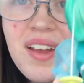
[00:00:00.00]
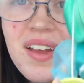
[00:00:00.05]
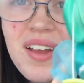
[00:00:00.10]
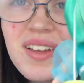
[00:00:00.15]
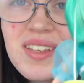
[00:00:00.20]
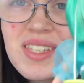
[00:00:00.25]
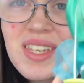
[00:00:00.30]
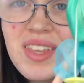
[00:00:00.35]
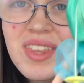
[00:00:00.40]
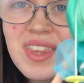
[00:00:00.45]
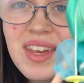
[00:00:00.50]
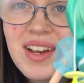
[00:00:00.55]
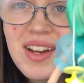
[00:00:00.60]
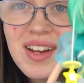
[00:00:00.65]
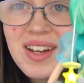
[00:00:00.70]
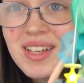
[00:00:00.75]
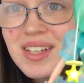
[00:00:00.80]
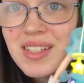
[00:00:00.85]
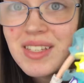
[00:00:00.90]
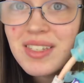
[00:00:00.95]
So there
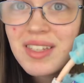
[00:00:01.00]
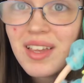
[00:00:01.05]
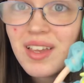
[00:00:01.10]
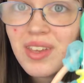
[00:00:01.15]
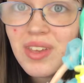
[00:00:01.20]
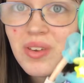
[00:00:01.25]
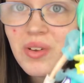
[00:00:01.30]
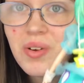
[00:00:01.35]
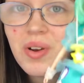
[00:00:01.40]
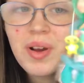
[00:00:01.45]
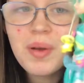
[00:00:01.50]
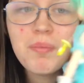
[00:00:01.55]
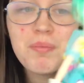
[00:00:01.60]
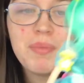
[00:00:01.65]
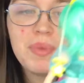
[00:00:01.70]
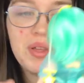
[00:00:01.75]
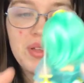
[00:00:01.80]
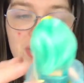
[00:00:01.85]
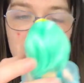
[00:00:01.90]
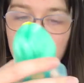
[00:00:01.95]
is Cure
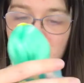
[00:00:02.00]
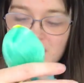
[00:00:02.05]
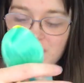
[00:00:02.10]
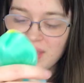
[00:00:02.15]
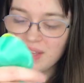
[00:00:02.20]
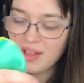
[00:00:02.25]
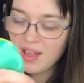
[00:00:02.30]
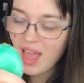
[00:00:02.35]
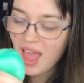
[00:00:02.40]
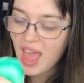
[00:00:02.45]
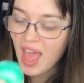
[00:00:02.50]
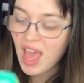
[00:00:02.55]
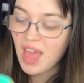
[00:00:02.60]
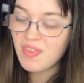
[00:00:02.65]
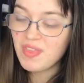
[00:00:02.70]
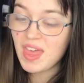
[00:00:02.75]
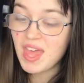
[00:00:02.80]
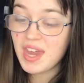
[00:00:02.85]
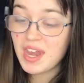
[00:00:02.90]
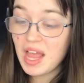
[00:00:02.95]
Milky. And
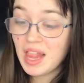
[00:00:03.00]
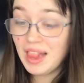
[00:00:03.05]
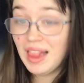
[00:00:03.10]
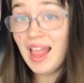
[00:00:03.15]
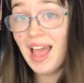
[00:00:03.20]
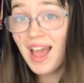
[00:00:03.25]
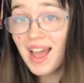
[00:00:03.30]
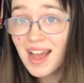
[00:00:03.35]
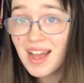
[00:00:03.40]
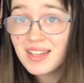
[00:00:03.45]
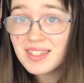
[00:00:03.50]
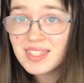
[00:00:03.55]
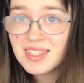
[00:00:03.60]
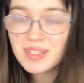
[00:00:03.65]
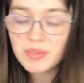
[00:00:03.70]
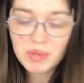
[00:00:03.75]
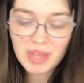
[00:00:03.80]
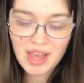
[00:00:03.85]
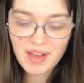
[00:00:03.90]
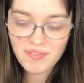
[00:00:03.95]
then last,
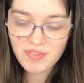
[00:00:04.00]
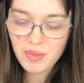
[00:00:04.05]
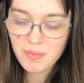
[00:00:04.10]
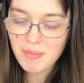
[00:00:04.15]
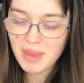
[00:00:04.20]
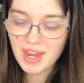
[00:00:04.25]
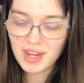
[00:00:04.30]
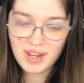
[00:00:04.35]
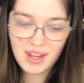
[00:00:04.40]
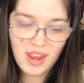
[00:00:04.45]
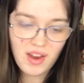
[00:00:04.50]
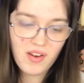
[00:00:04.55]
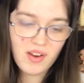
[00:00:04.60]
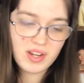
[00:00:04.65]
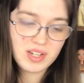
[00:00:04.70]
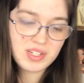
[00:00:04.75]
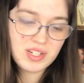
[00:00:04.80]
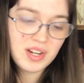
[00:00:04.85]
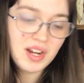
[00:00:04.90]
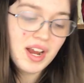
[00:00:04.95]
we have the main
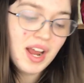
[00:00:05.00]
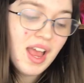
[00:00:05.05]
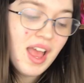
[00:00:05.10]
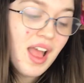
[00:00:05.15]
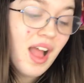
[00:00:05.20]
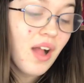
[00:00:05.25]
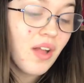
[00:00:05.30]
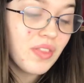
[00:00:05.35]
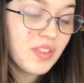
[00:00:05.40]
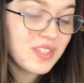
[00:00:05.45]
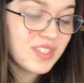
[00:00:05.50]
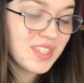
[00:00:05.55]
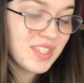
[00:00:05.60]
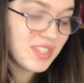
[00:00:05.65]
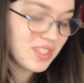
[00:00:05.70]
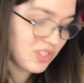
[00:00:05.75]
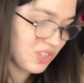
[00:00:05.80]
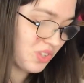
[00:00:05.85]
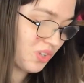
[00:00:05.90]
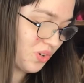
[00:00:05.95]
character. This
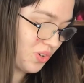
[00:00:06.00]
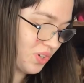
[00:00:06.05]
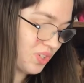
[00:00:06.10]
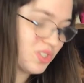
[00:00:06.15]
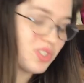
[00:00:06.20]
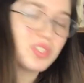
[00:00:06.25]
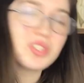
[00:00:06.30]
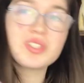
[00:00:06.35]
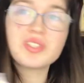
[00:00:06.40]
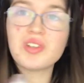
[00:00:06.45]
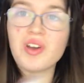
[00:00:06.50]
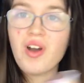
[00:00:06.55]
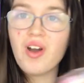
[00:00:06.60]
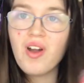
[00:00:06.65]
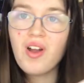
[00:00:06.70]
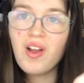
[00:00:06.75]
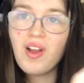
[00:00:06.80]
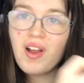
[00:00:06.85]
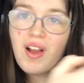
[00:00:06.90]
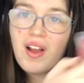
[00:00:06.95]
is Cure Star.